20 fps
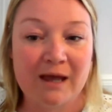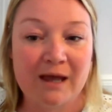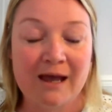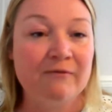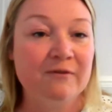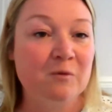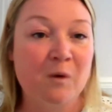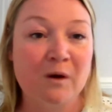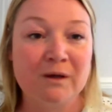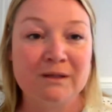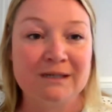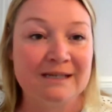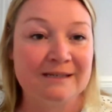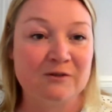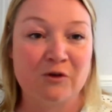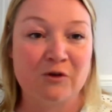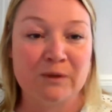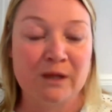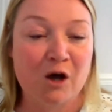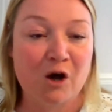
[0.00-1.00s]
everyone
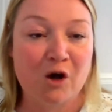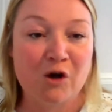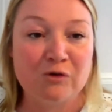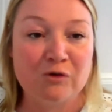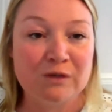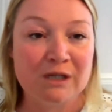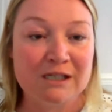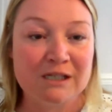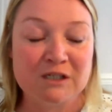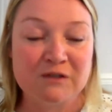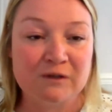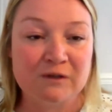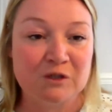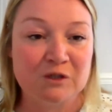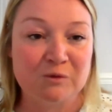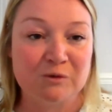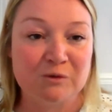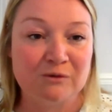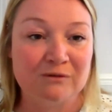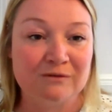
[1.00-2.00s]
is on their own
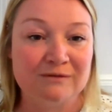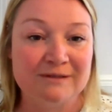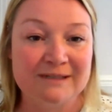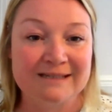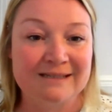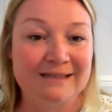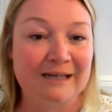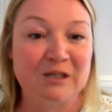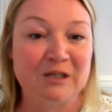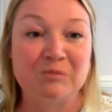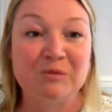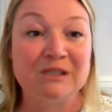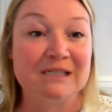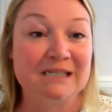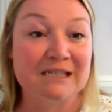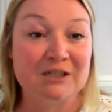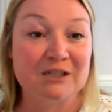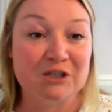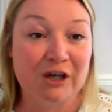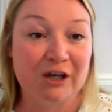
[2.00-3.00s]
individual
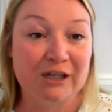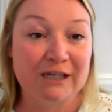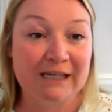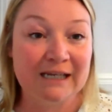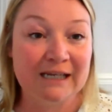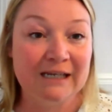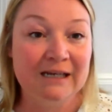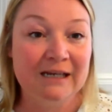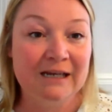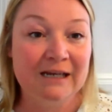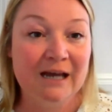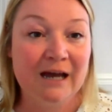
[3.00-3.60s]
sustainability journey,